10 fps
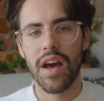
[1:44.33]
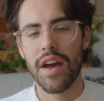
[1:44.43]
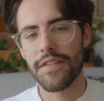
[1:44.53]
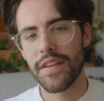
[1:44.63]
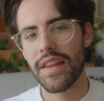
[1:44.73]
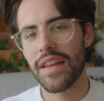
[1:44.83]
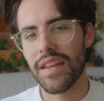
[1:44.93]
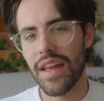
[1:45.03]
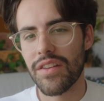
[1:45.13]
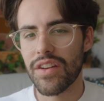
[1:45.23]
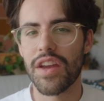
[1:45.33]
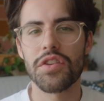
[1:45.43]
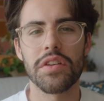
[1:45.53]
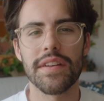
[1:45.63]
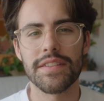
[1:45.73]
I think like
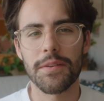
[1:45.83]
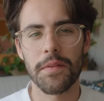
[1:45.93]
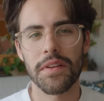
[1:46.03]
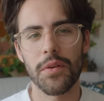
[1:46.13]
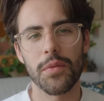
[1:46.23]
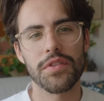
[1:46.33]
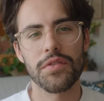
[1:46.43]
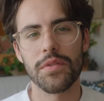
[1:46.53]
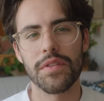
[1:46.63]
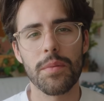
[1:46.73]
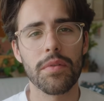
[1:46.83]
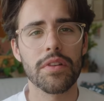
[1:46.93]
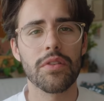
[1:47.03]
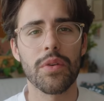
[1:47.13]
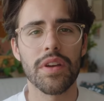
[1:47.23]
education is something that we should keep
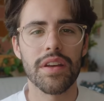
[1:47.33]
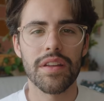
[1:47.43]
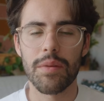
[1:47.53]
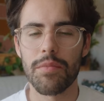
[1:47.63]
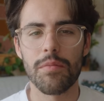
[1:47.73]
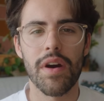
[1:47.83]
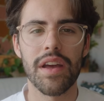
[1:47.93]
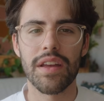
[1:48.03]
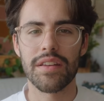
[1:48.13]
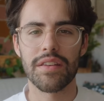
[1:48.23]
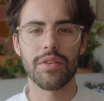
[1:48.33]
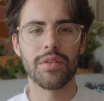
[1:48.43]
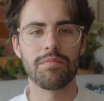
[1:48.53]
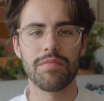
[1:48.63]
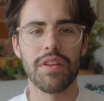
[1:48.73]
on doing and keep on buying
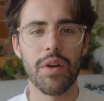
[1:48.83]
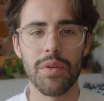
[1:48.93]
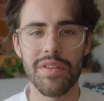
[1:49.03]
until the day we